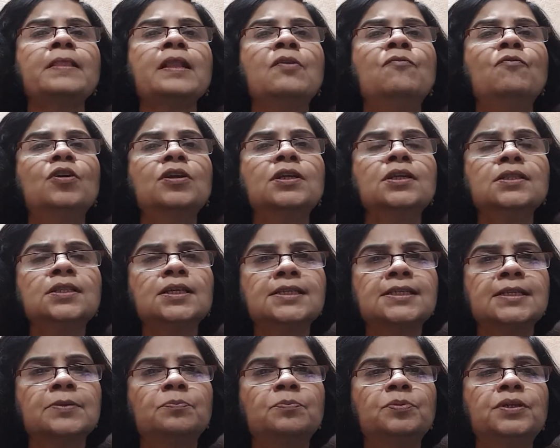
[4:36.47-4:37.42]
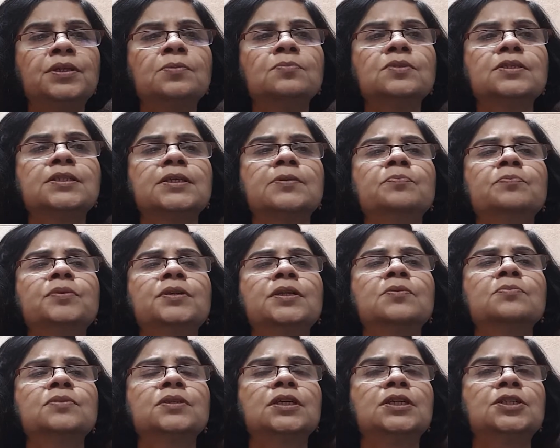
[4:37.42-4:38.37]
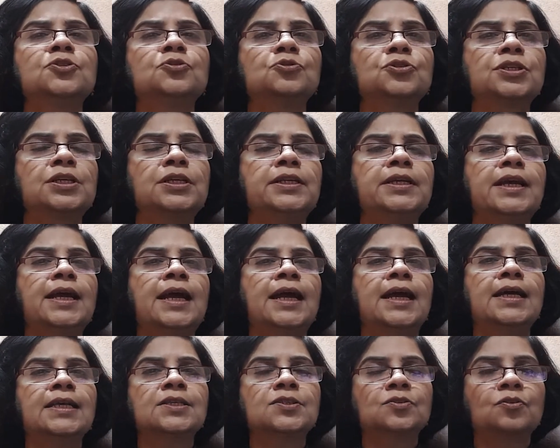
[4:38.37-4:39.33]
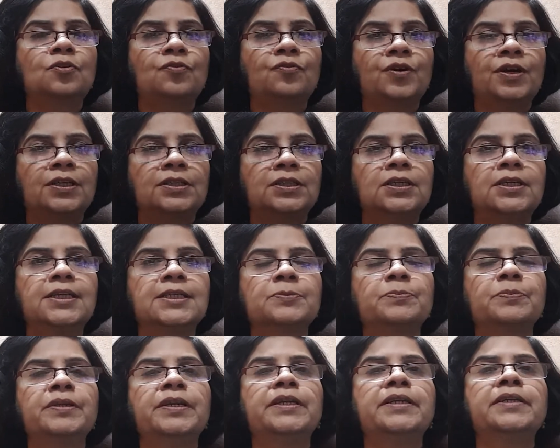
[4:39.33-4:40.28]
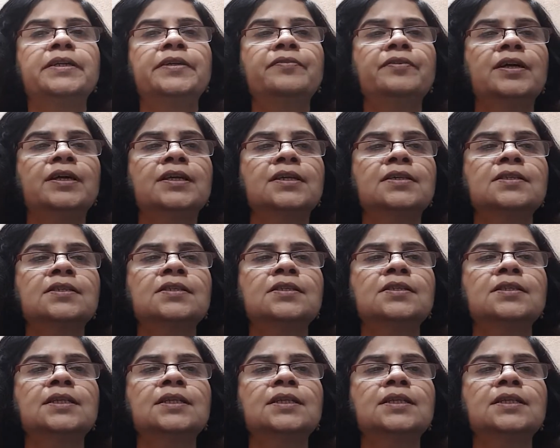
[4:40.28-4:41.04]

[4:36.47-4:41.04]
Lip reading: What are the symptoms? Symptoms are usually as of other respiratory viruses,